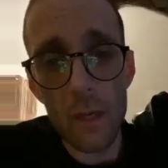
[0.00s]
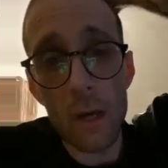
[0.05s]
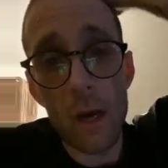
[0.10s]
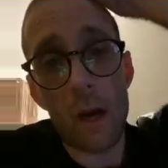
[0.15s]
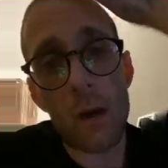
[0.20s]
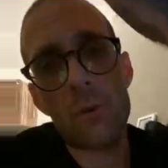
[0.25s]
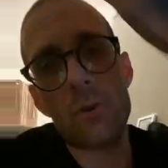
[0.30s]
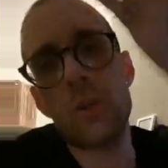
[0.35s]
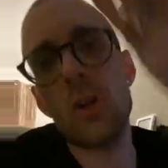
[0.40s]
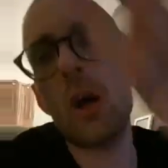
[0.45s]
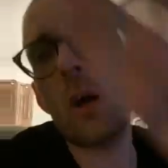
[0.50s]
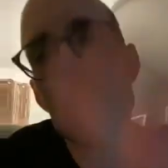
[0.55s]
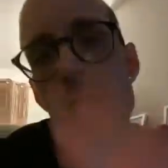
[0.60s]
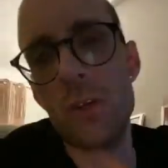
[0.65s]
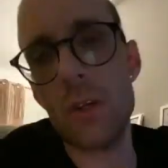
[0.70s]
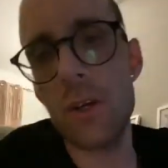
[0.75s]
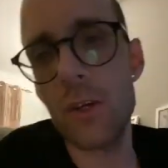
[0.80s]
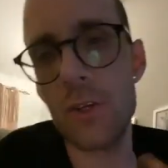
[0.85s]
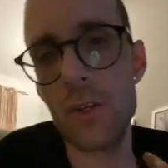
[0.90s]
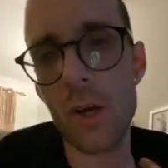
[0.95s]
I was
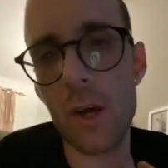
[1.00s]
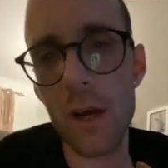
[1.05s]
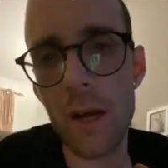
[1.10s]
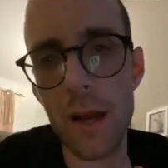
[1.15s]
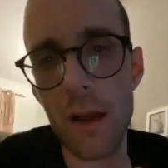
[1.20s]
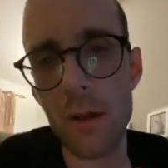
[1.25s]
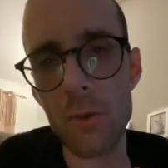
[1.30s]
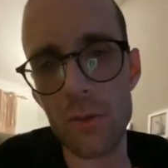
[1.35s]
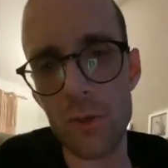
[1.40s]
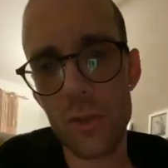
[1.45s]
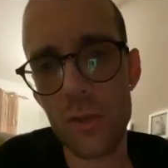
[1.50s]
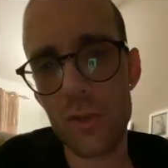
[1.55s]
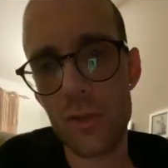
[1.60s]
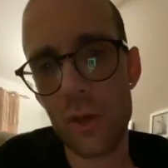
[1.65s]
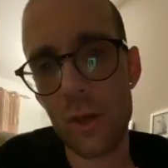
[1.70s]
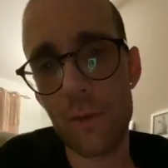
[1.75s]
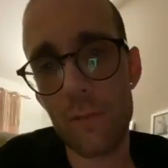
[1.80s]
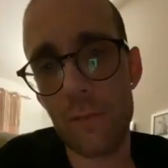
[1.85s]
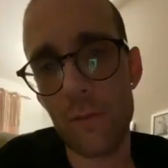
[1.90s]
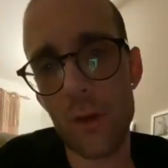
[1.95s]
going to
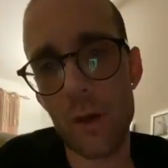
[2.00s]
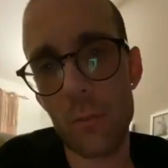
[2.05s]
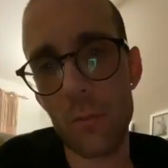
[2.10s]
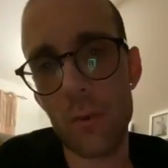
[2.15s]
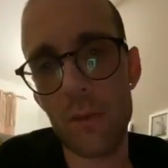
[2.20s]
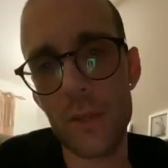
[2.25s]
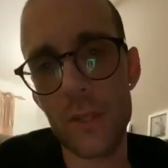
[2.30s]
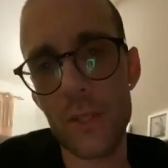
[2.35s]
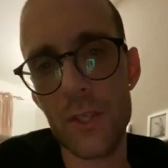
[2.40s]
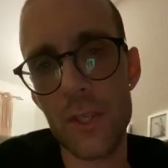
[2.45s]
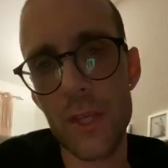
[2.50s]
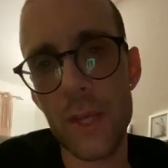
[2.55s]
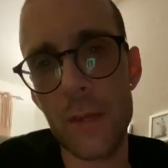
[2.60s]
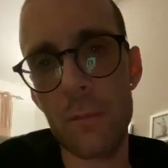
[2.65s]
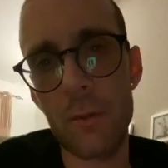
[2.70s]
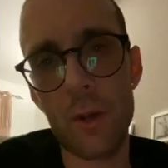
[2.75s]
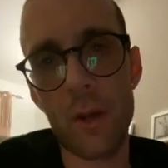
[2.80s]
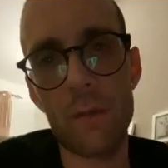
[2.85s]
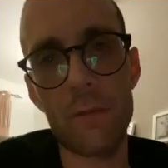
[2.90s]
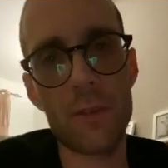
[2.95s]
try and find one this year,
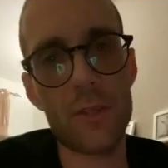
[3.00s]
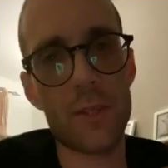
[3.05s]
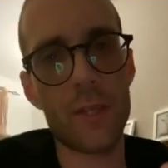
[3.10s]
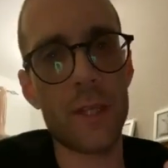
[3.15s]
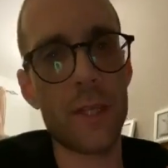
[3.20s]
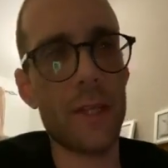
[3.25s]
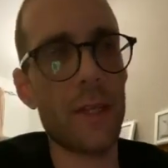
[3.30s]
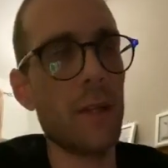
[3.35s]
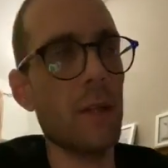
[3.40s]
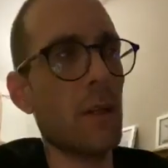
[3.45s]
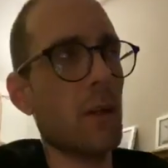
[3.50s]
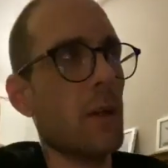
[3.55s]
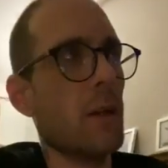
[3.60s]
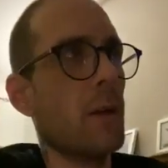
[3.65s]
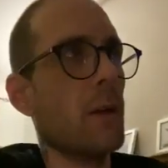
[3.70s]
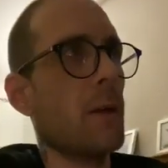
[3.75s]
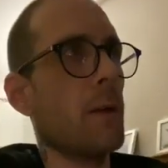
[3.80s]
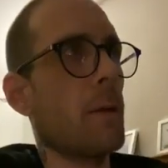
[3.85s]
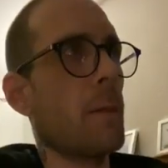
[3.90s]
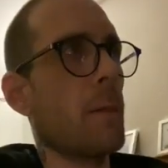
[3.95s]
but obviously
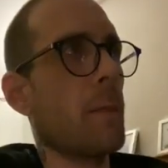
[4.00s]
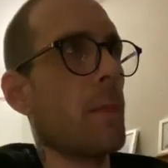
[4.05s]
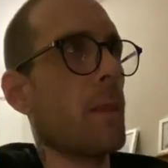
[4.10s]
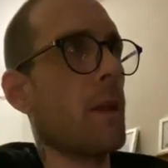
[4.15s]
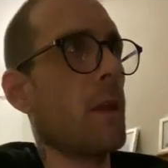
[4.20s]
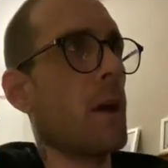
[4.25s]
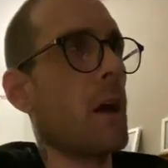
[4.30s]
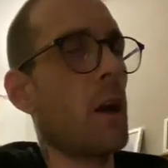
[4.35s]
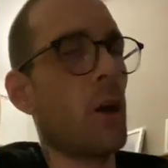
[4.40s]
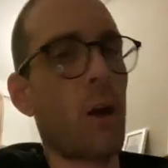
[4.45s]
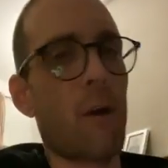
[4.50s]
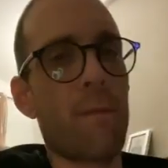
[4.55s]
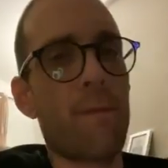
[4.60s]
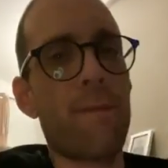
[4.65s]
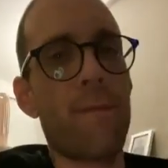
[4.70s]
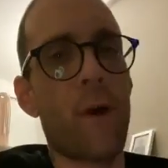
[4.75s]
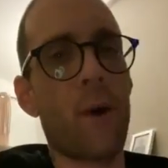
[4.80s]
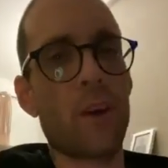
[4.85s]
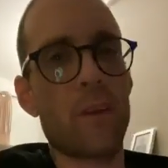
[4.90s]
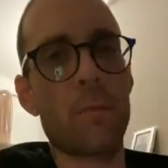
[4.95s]
I got
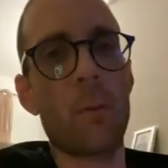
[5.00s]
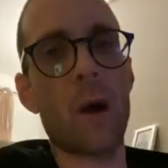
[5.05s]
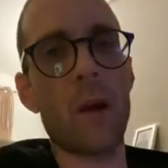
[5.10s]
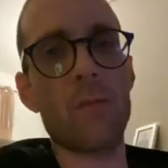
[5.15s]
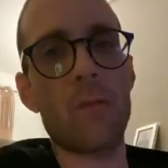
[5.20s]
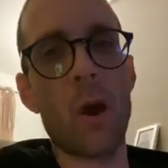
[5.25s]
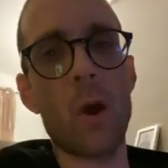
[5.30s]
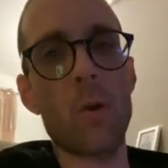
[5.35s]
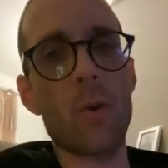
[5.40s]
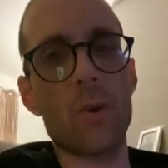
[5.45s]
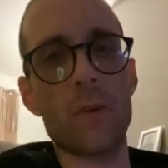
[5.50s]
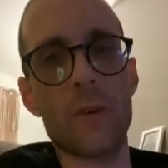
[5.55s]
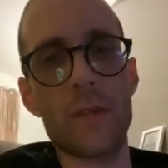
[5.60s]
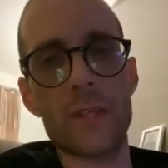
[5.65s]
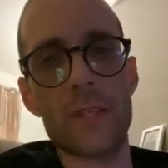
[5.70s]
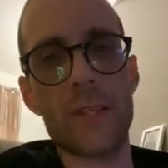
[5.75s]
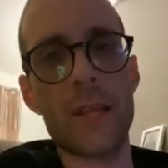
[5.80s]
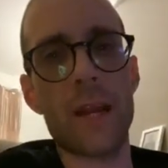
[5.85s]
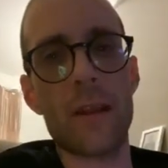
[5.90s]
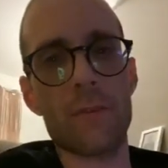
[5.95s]
fucked by Rona
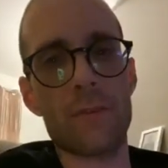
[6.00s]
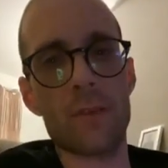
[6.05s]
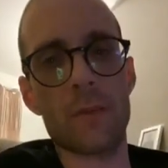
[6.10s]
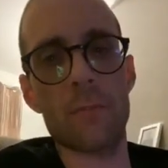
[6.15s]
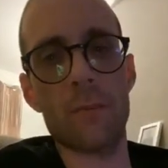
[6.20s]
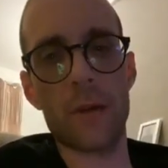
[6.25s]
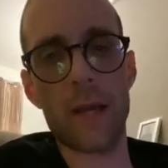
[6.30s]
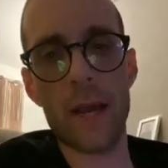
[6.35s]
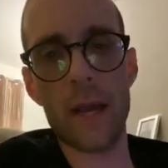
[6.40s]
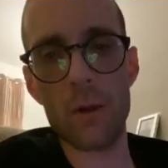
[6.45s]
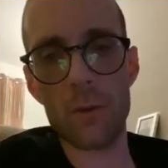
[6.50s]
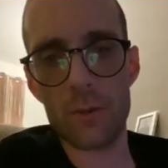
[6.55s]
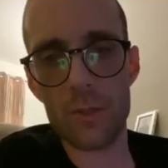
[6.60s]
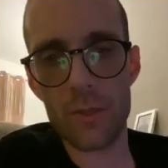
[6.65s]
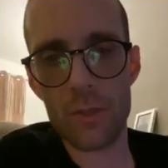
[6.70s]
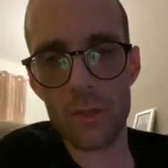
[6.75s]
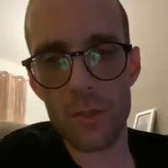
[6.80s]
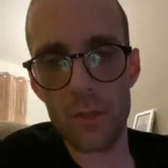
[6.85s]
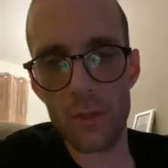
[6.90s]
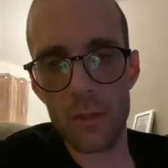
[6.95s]
instead of somebody
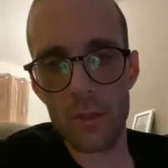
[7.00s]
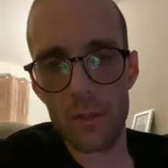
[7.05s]
else.